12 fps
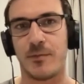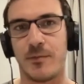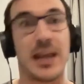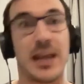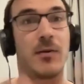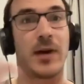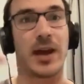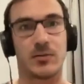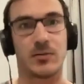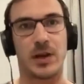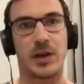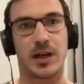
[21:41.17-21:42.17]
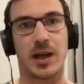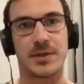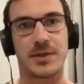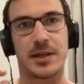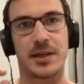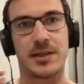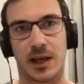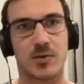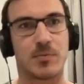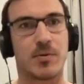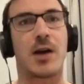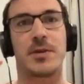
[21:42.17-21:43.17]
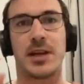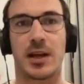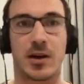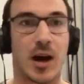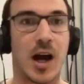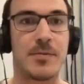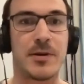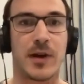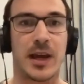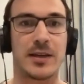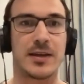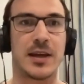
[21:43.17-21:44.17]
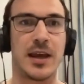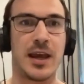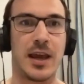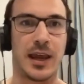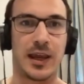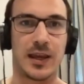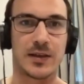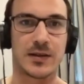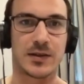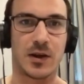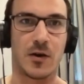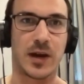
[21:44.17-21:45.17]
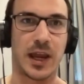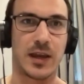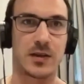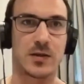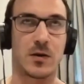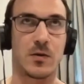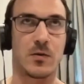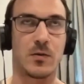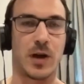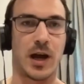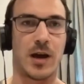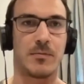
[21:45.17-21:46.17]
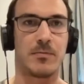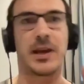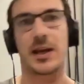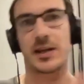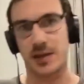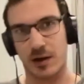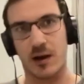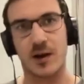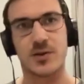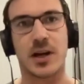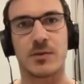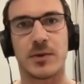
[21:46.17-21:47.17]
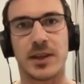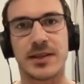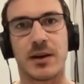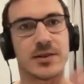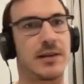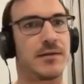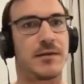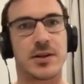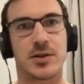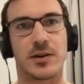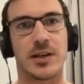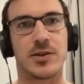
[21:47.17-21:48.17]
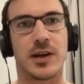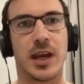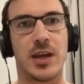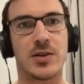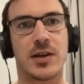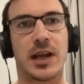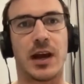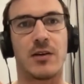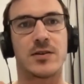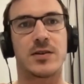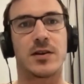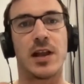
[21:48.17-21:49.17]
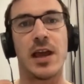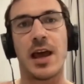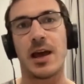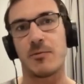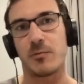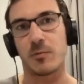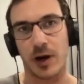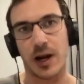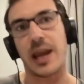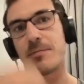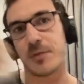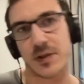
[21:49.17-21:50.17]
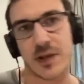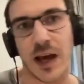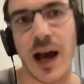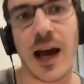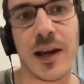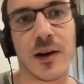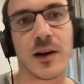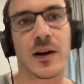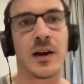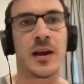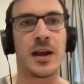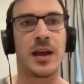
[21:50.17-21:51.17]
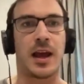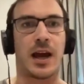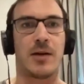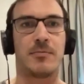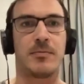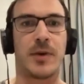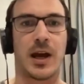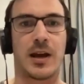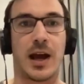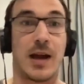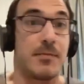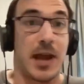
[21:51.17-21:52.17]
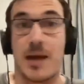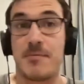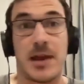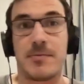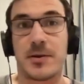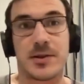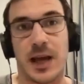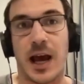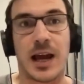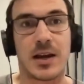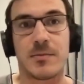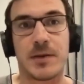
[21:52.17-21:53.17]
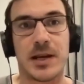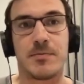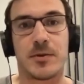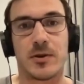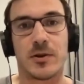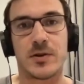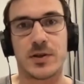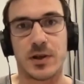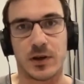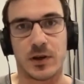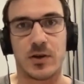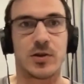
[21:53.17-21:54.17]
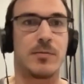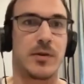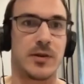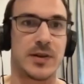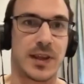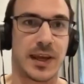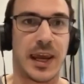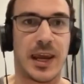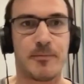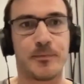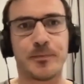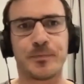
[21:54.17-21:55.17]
anyway, when it comes to intellectual property and copyright is, okay, so because of the contract with the South Slave Divisional Education Council, we're able to hire, I'm able to hire people to contribute to the game.